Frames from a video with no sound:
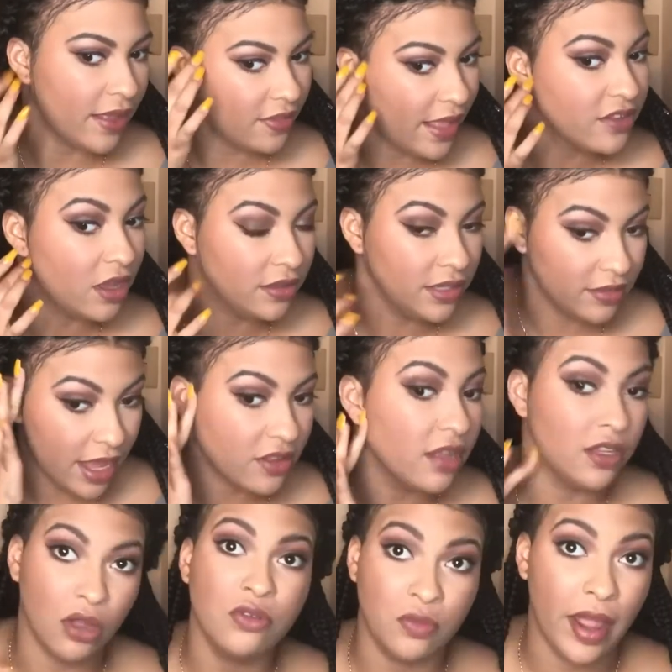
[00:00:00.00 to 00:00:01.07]
I just want to show
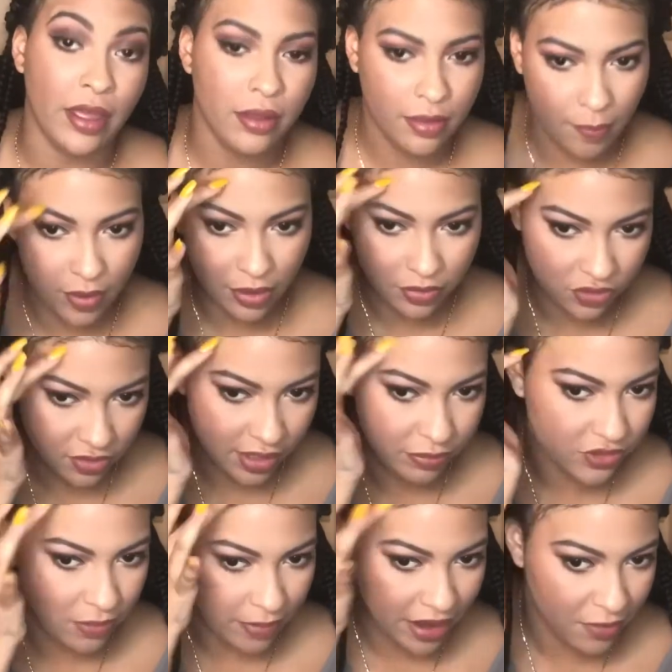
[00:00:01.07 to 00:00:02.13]
you guys real quick the other
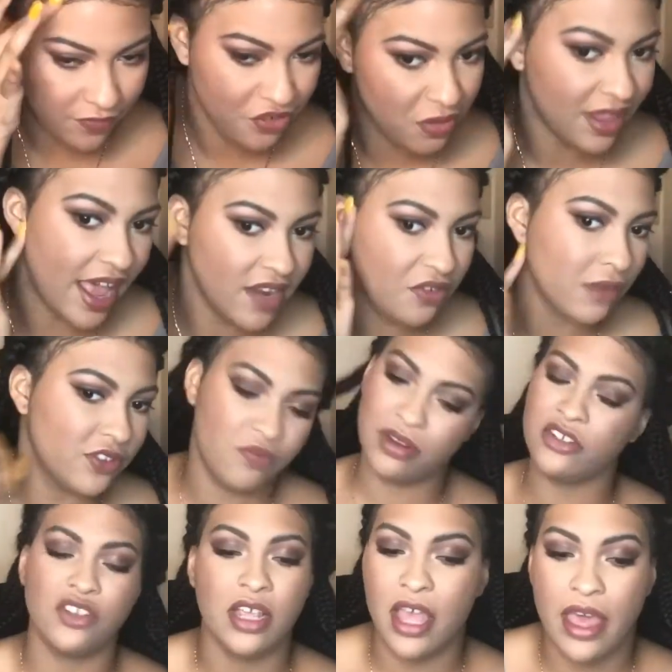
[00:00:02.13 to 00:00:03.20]
side of my edges, because
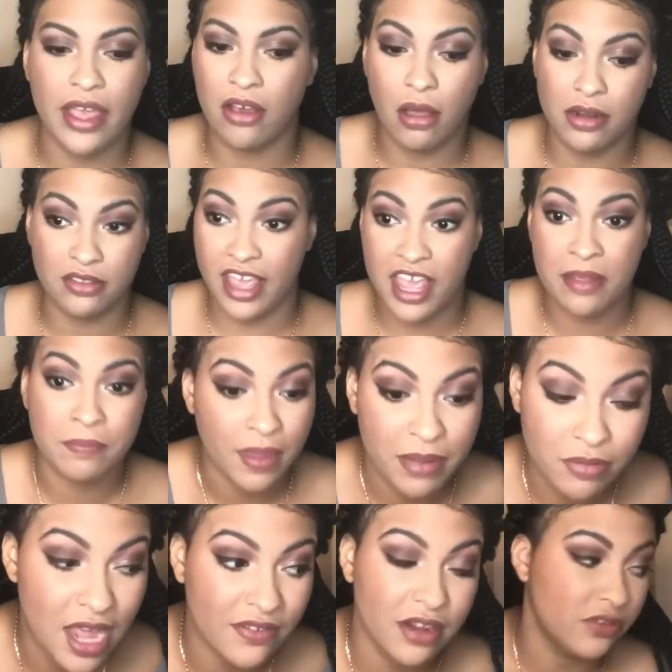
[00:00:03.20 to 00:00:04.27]
like that
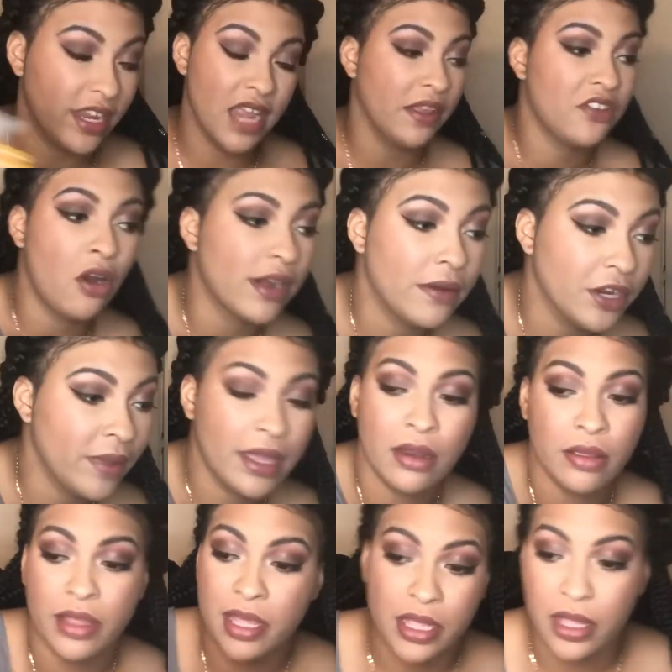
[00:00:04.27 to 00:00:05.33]
first side has way less
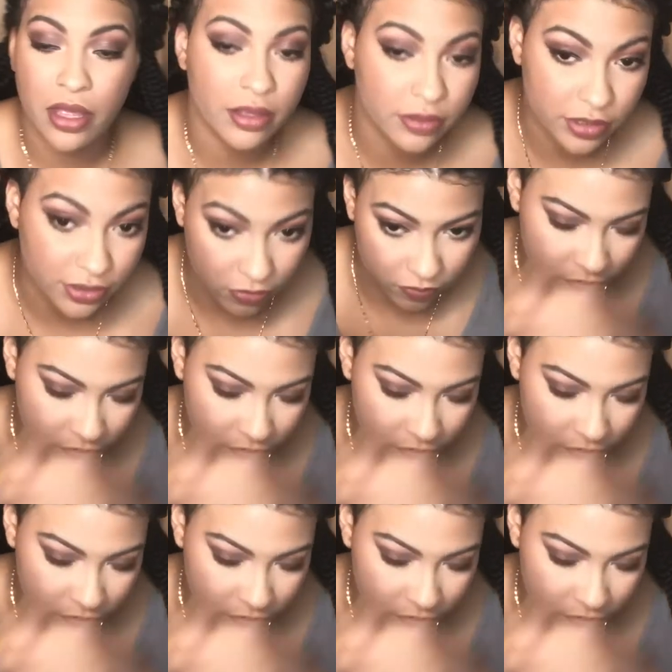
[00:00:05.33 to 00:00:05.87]
hair. This